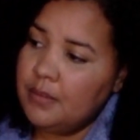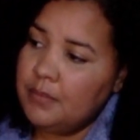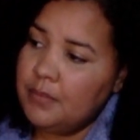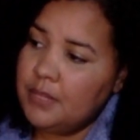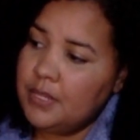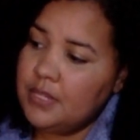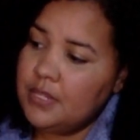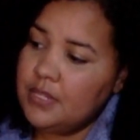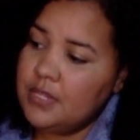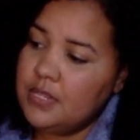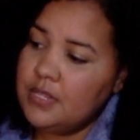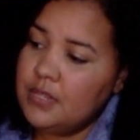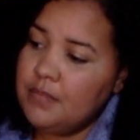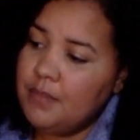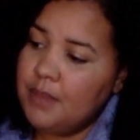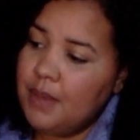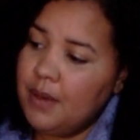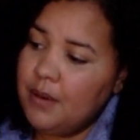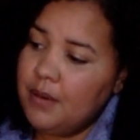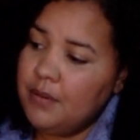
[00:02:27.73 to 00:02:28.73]
This is
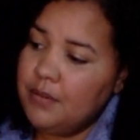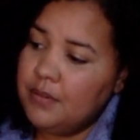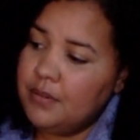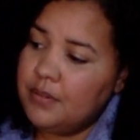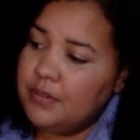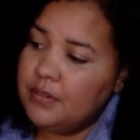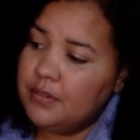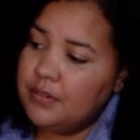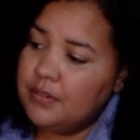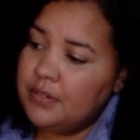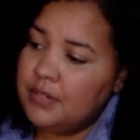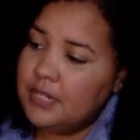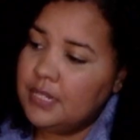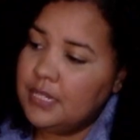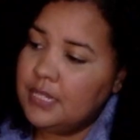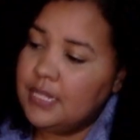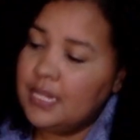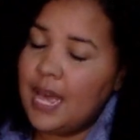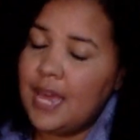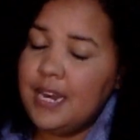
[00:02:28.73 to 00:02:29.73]
about
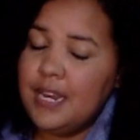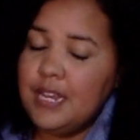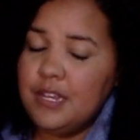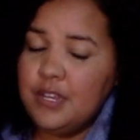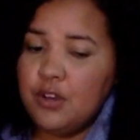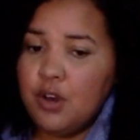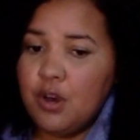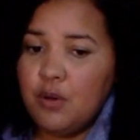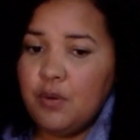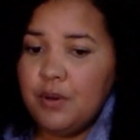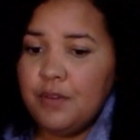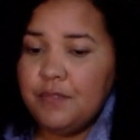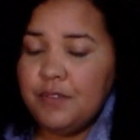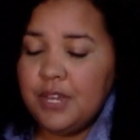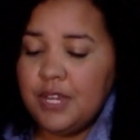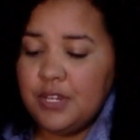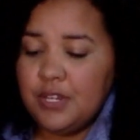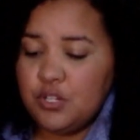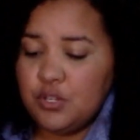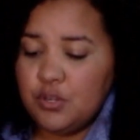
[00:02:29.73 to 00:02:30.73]
letting go of
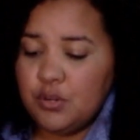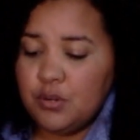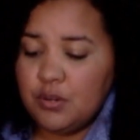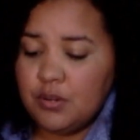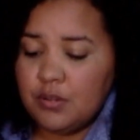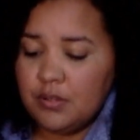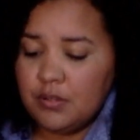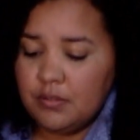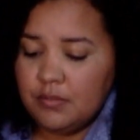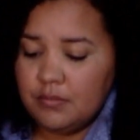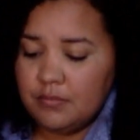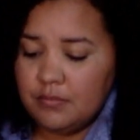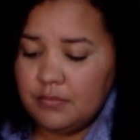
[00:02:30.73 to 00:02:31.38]
control.